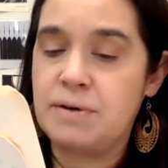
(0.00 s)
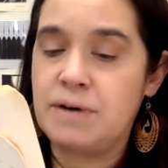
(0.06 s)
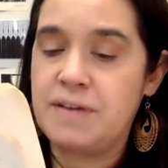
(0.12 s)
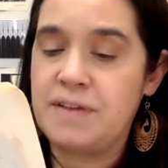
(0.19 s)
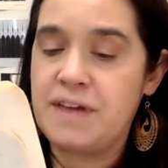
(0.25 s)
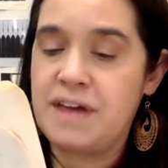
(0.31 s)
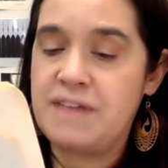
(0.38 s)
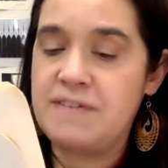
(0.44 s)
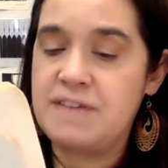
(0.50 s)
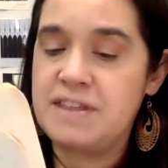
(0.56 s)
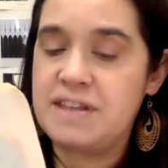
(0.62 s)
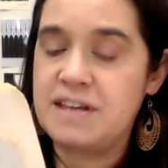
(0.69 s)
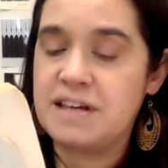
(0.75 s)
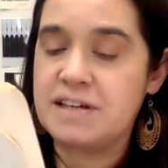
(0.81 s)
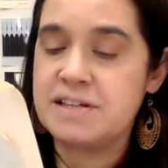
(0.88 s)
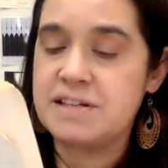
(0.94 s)
all the heavy
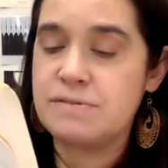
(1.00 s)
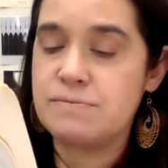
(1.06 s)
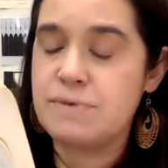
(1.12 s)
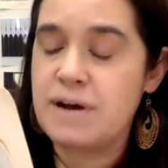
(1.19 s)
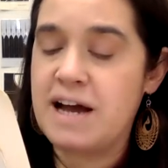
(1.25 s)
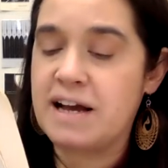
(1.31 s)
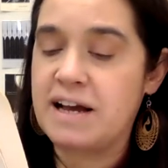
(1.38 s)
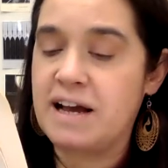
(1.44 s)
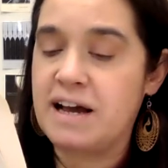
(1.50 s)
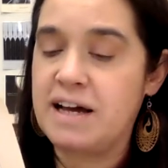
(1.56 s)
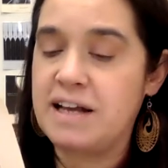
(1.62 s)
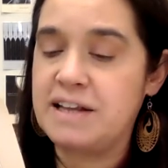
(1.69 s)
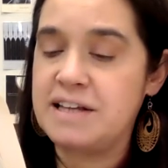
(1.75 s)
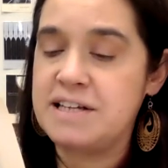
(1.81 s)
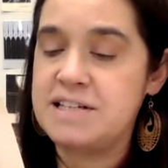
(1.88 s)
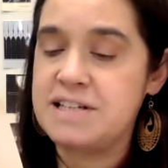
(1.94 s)
things, and Rat
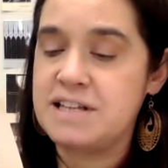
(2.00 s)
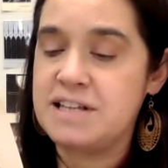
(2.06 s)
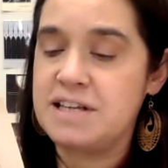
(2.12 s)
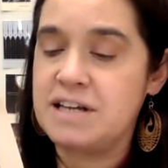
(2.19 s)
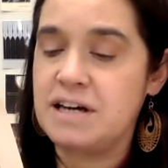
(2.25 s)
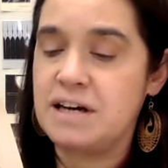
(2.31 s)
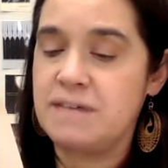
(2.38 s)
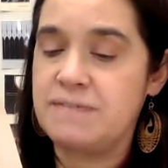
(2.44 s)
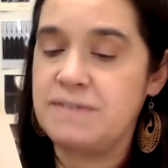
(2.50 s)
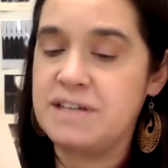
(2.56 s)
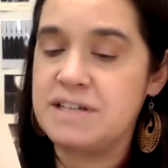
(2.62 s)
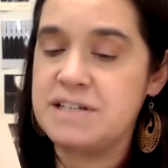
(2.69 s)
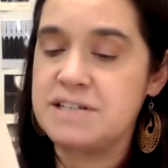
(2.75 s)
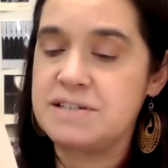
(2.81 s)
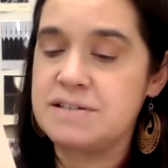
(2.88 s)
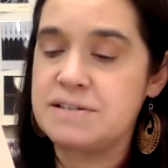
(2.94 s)
Kiley said the
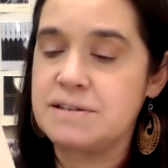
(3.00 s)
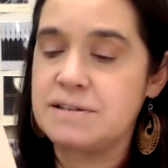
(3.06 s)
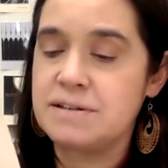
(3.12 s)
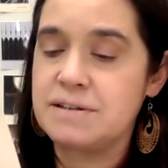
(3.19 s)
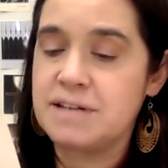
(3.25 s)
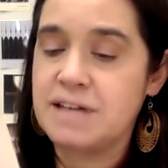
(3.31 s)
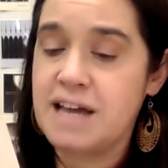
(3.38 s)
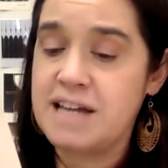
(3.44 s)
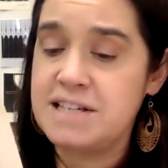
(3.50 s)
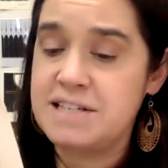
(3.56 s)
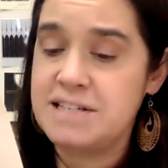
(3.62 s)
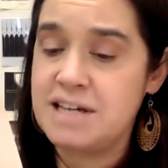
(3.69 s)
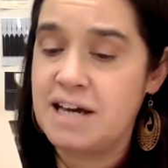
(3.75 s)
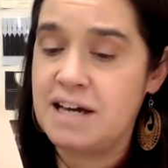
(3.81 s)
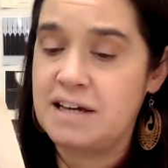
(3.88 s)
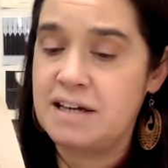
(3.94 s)
obvious the guy's
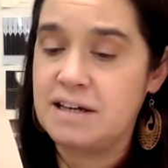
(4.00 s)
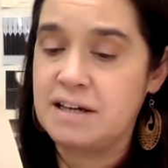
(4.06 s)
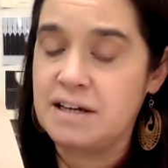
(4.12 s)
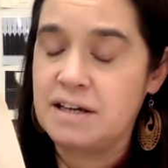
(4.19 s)
dead.